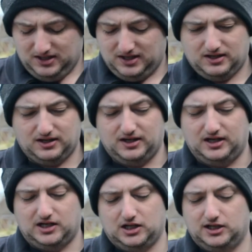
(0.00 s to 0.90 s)

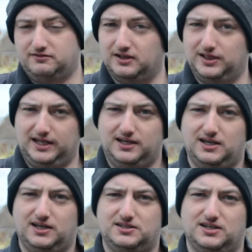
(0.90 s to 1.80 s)
I'll leave a
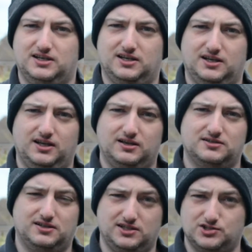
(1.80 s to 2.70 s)
link to
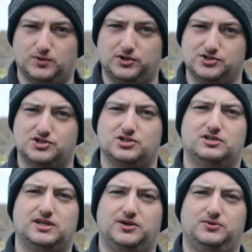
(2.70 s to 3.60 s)
these ones
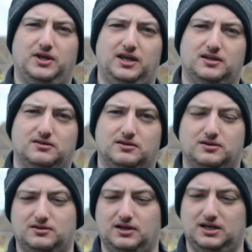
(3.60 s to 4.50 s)
down in
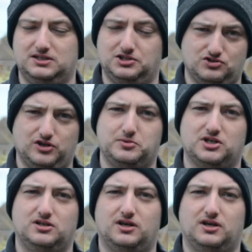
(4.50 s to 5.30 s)
the description.